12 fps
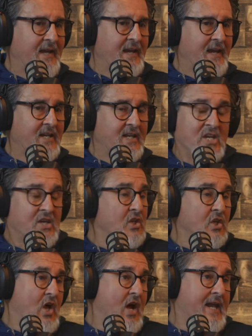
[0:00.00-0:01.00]
and he
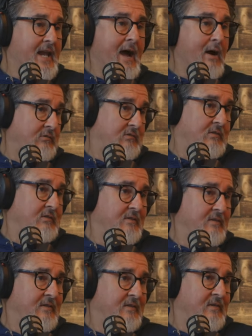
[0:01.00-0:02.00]
could line out,
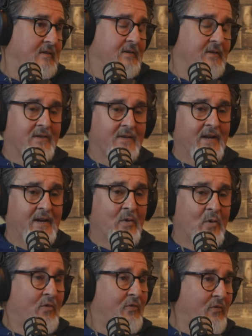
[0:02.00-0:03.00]
okay,
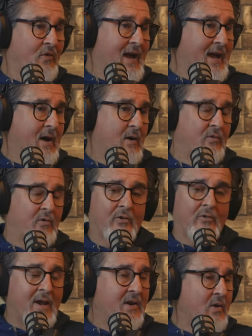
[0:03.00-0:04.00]
or fly out or
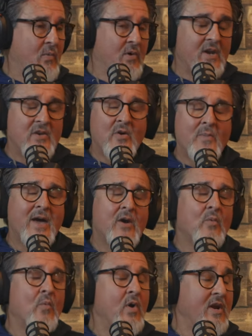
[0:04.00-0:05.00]
ground out. What, no
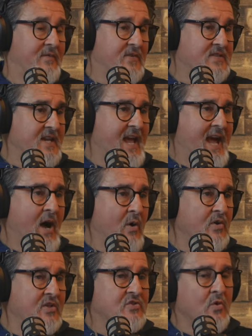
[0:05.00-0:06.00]
matter what, if it's an
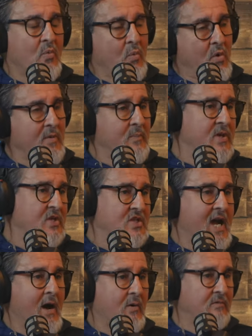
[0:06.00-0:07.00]
out, it's a one
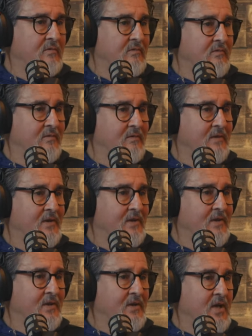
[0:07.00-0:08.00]
pitch out. Mm-hmm.
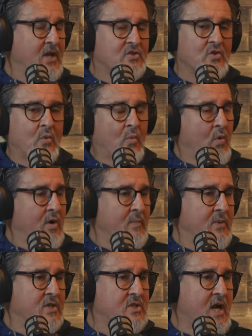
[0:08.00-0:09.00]
It's a
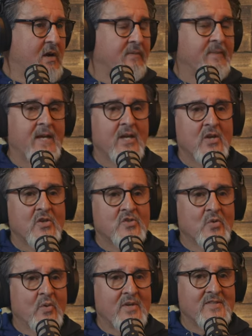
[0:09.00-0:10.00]
one pitch out.
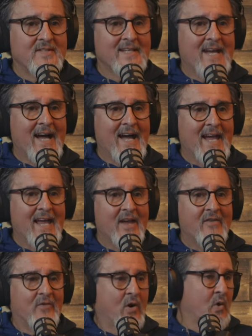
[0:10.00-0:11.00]
So what does the
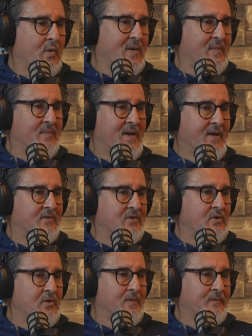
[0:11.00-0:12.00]
guy following him have
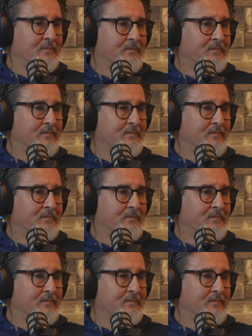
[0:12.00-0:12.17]
to do?